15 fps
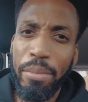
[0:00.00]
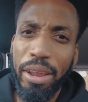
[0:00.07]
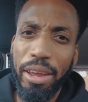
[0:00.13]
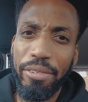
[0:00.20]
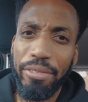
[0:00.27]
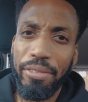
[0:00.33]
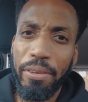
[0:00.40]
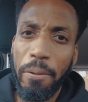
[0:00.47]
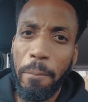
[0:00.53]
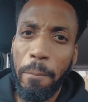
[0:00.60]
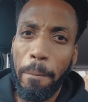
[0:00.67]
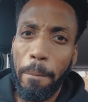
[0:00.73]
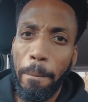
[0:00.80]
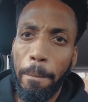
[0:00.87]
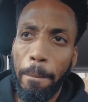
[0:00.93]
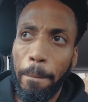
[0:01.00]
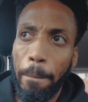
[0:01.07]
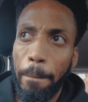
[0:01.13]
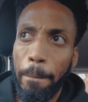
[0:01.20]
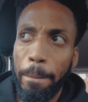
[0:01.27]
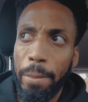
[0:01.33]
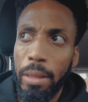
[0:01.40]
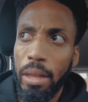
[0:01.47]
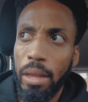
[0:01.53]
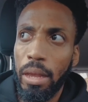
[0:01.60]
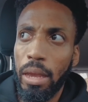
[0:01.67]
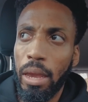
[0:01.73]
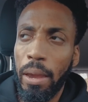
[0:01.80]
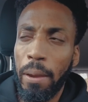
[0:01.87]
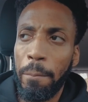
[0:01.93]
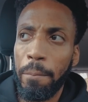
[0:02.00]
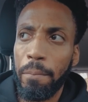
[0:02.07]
left. Okay?